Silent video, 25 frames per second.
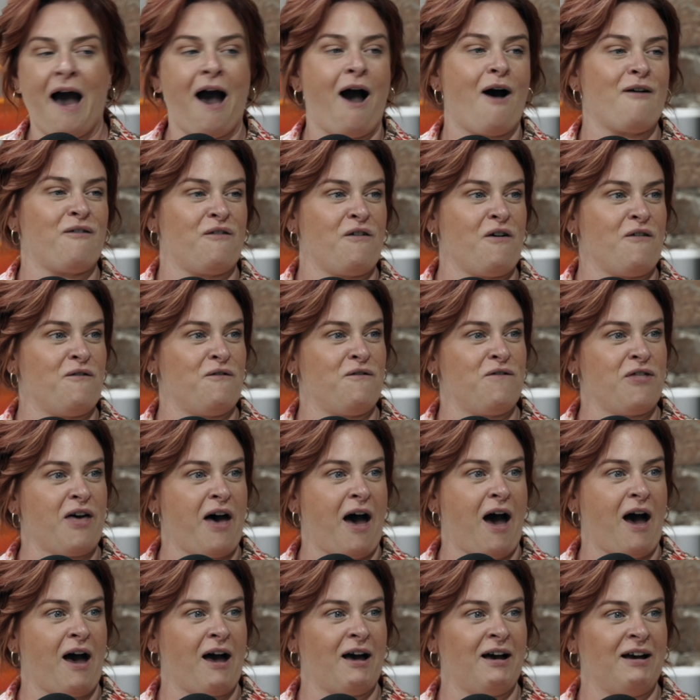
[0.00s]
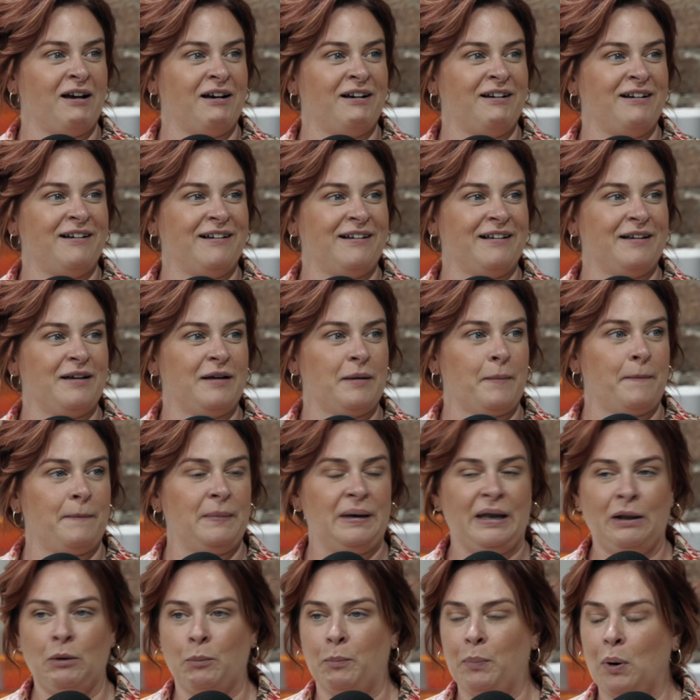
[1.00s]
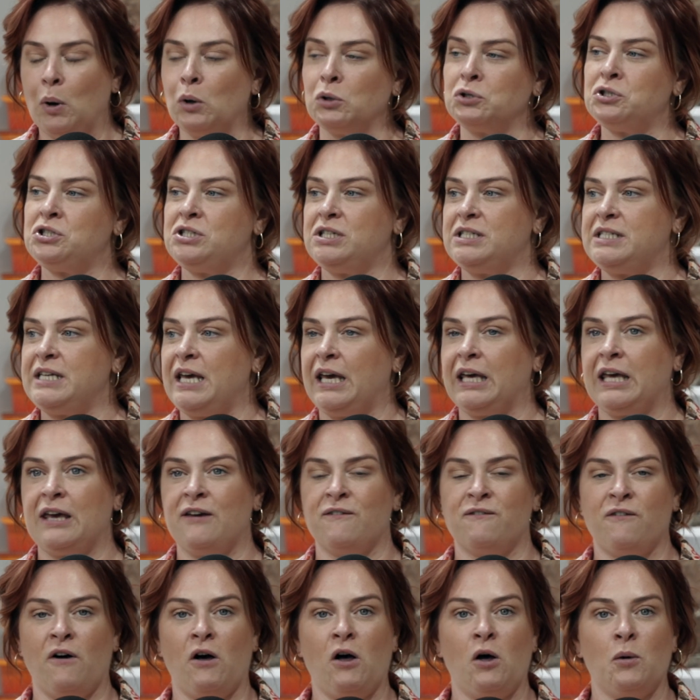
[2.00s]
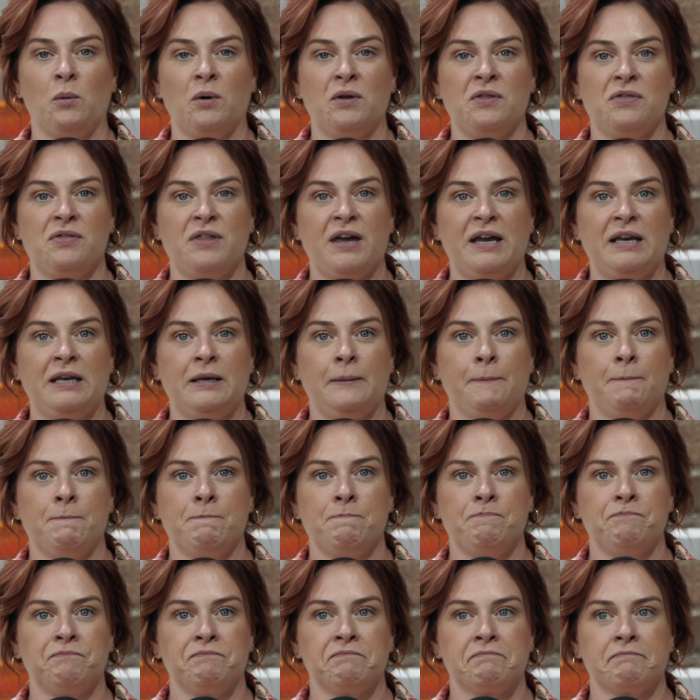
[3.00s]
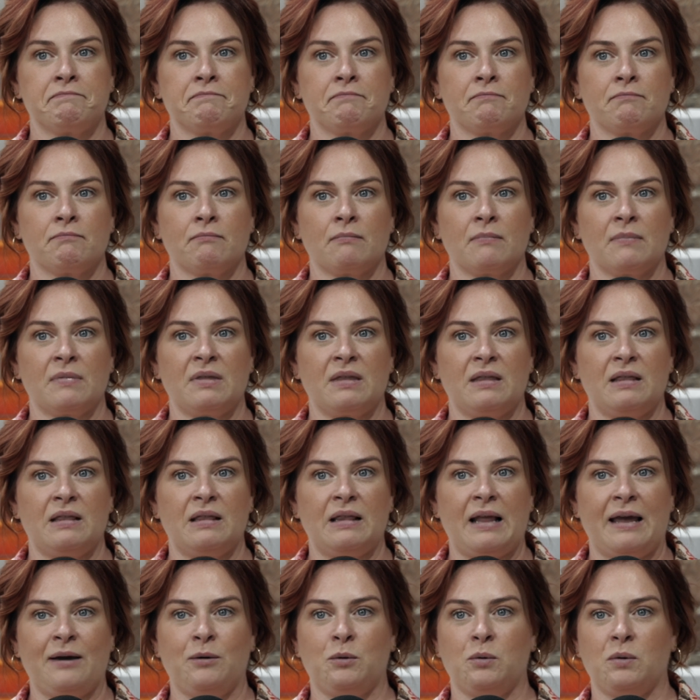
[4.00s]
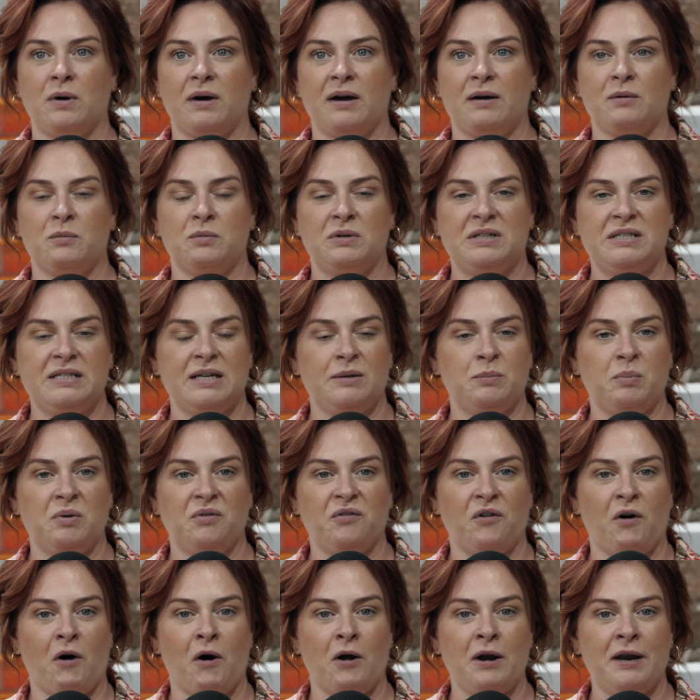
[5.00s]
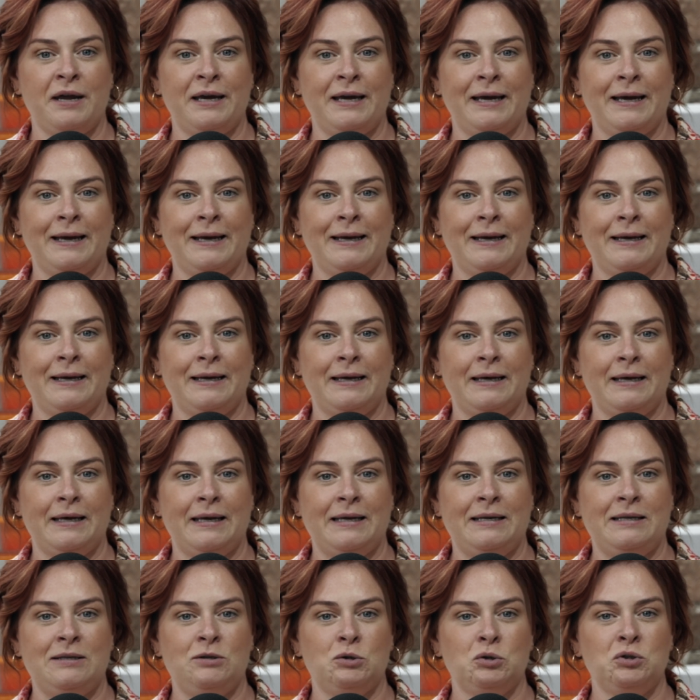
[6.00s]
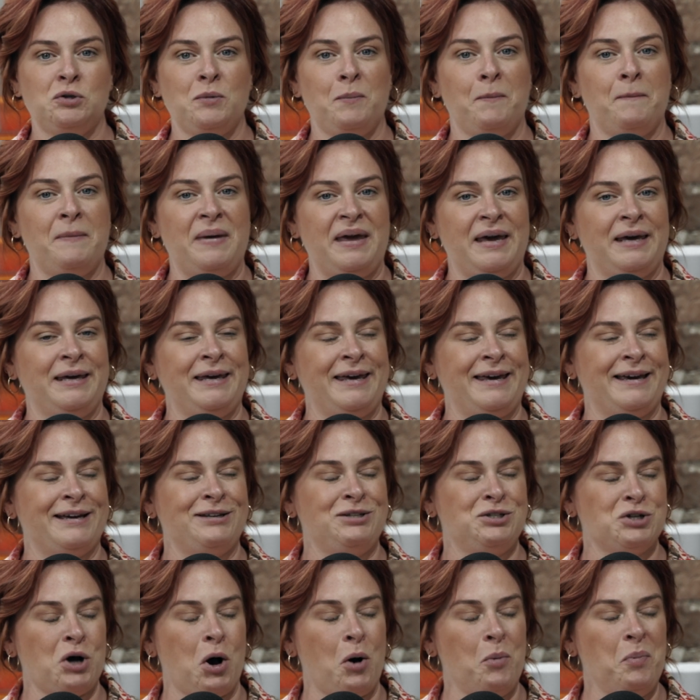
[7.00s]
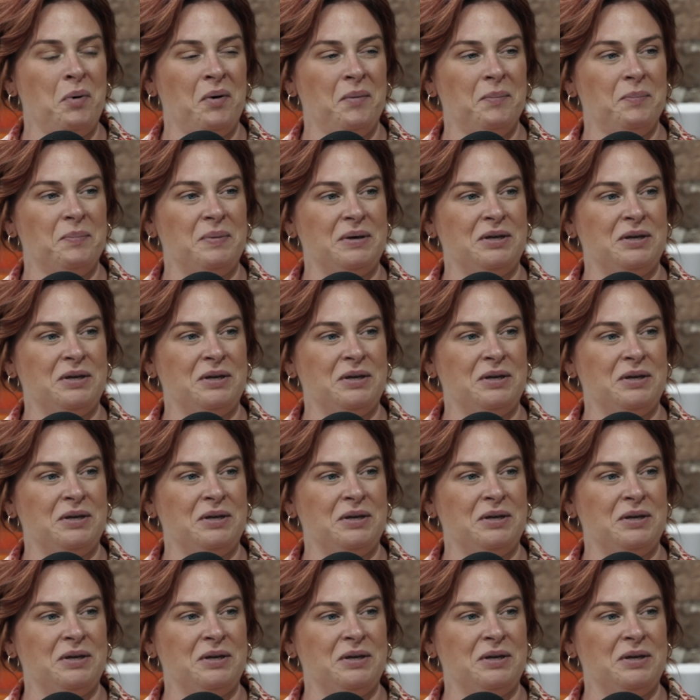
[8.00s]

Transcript: half of that little push to take it forward, then like we said before, it, it doesn't make it a job